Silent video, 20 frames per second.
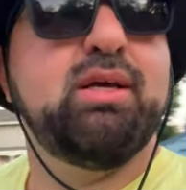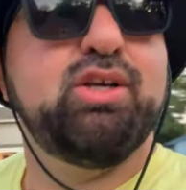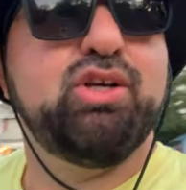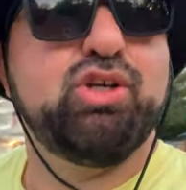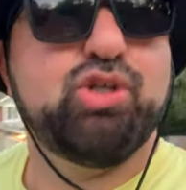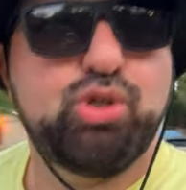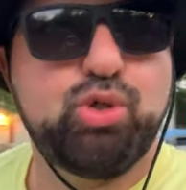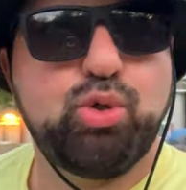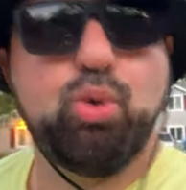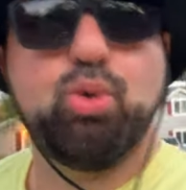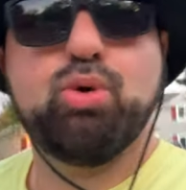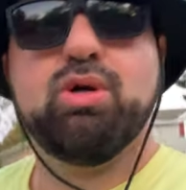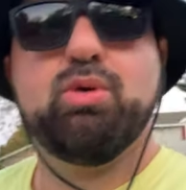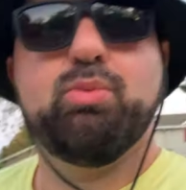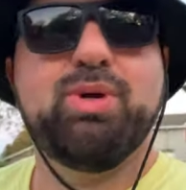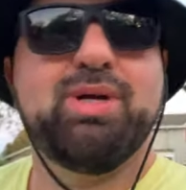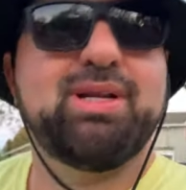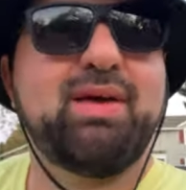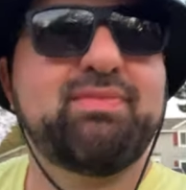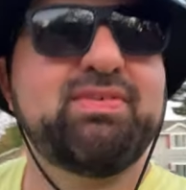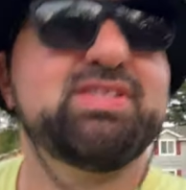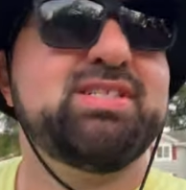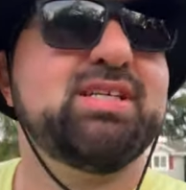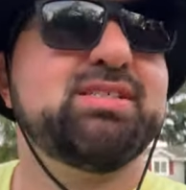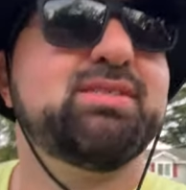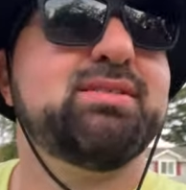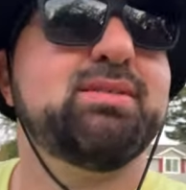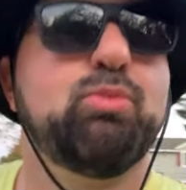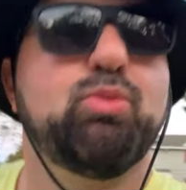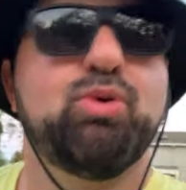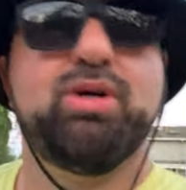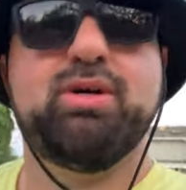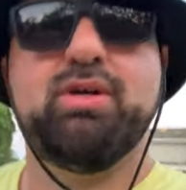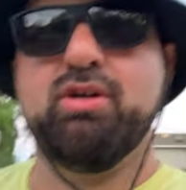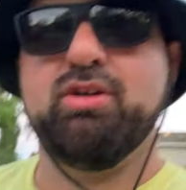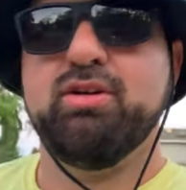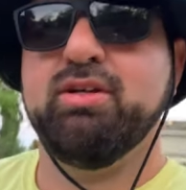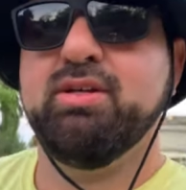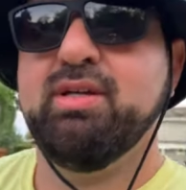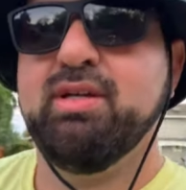sure, we can have a system
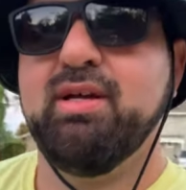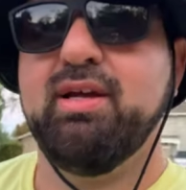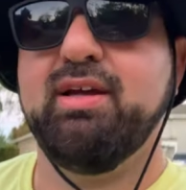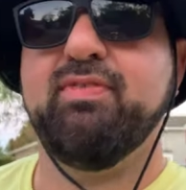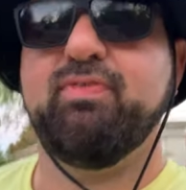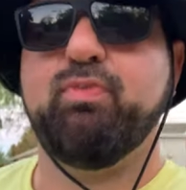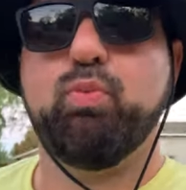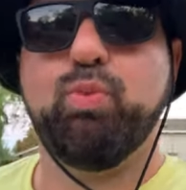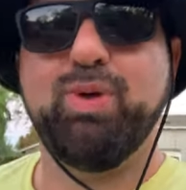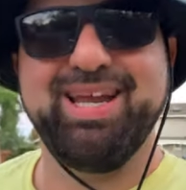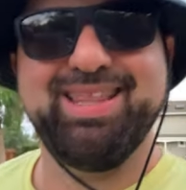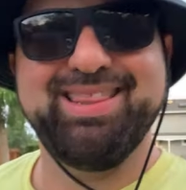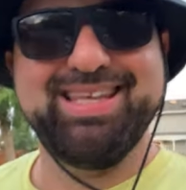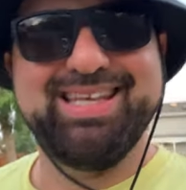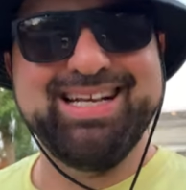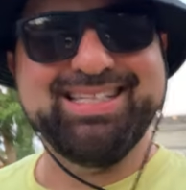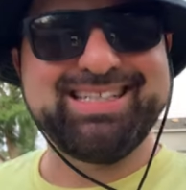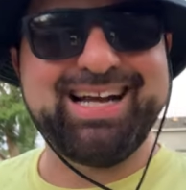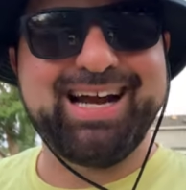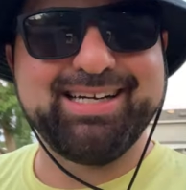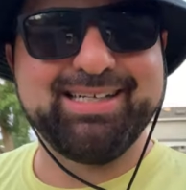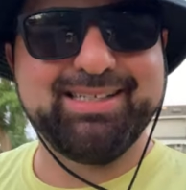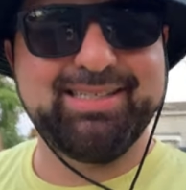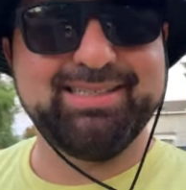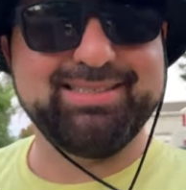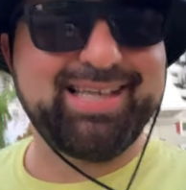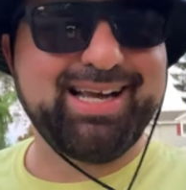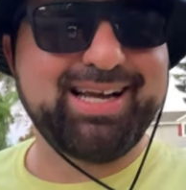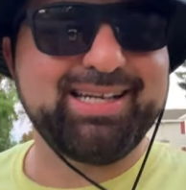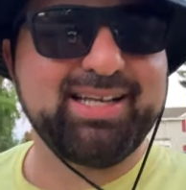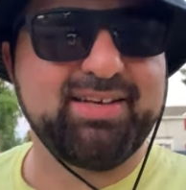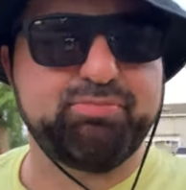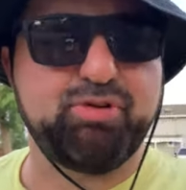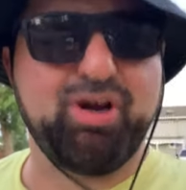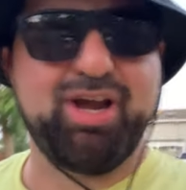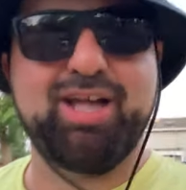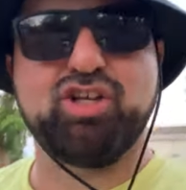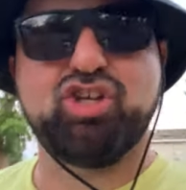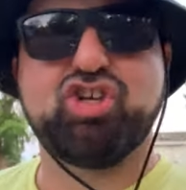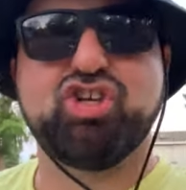where if we, the executive
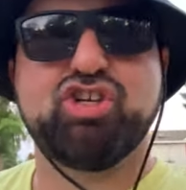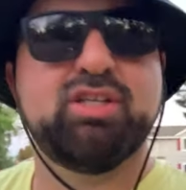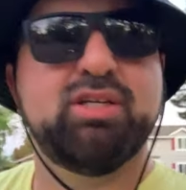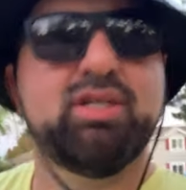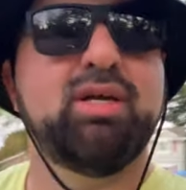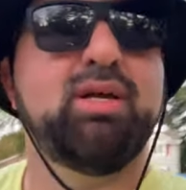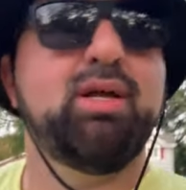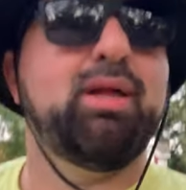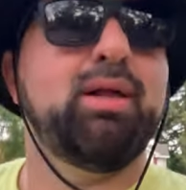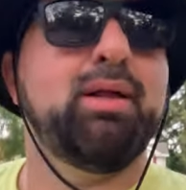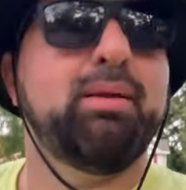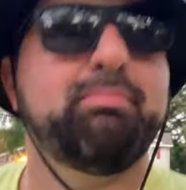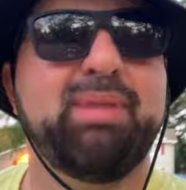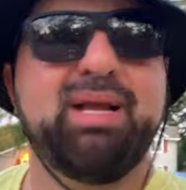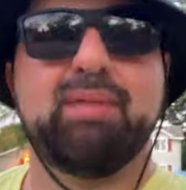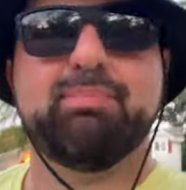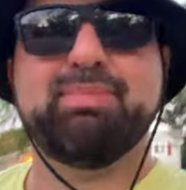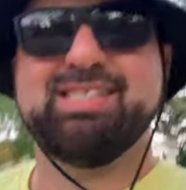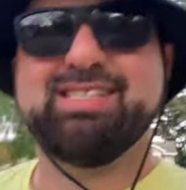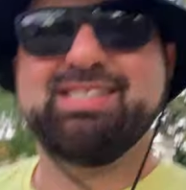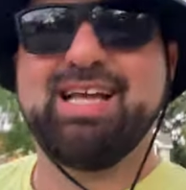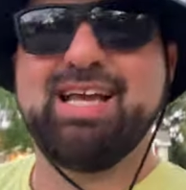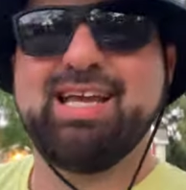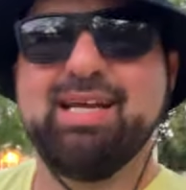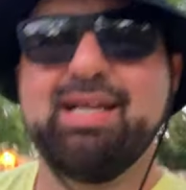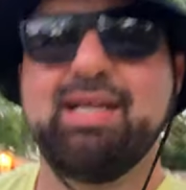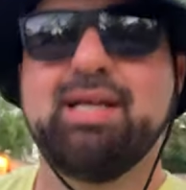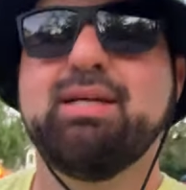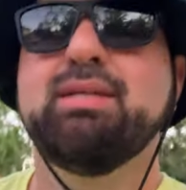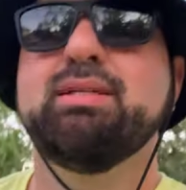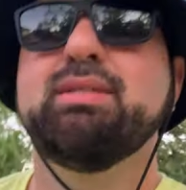branch, make a mistake,